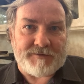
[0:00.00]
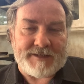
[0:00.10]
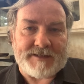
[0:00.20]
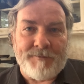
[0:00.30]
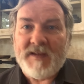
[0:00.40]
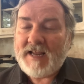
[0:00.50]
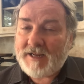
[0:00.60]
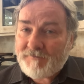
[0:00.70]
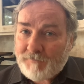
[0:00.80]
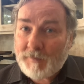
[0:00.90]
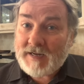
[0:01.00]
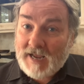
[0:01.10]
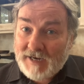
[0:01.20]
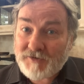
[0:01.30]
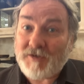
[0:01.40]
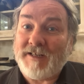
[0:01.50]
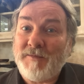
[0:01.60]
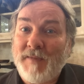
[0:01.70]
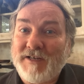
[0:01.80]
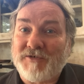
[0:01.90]
it. If we actually
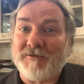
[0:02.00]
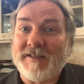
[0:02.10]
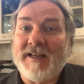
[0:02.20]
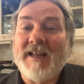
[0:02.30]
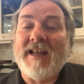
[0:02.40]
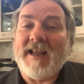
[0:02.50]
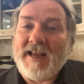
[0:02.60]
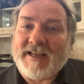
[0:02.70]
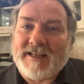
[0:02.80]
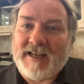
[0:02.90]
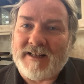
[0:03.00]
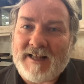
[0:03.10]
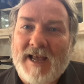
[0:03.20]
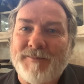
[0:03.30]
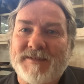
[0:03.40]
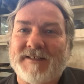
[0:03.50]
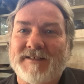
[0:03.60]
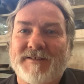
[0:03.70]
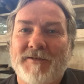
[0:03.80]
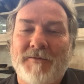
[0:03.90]
measure it, it
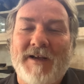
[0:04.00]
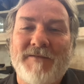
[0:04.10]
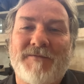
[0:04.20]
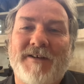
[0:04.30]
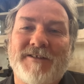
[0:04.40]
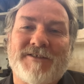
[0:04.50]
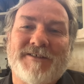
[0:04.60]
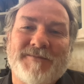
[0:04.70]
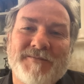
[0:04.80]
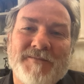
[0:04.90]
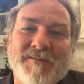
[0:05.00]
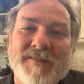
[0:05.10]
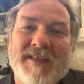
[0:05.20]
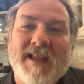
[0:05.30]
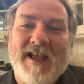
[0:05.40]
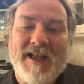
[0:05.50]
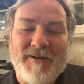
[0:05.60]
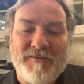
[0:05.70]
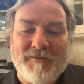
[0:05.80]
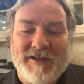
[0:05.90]
collapses the wave function.
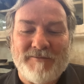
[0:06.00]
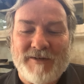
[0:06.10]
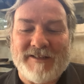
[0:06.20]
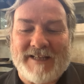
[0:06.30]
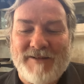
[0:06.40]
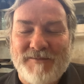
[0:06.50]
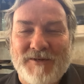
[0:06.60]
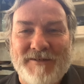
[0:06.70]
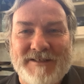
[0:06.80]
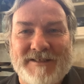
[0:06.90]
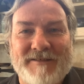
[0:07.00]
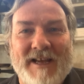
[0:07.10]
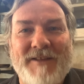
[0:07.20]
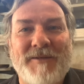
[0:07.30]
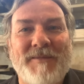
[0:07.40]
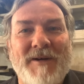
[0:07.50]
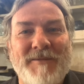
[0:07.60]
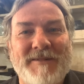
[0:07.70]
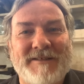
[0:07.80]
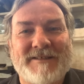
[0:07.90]
We'll get more into that at the
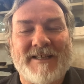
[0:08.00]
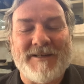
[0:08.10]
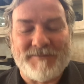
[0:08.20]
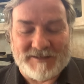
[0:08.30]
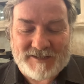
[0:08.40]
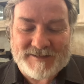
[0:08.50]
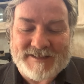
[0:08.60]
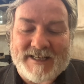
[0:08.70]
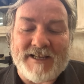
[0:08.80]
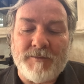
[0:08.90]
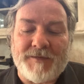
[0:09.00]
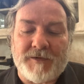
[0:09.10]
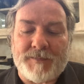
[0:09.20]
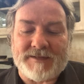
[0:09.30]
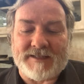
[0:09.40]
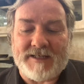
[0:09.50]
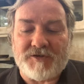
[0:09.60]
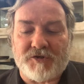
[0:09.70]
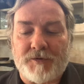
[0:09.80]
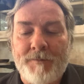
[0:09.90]
moment, but just sticking with the potential.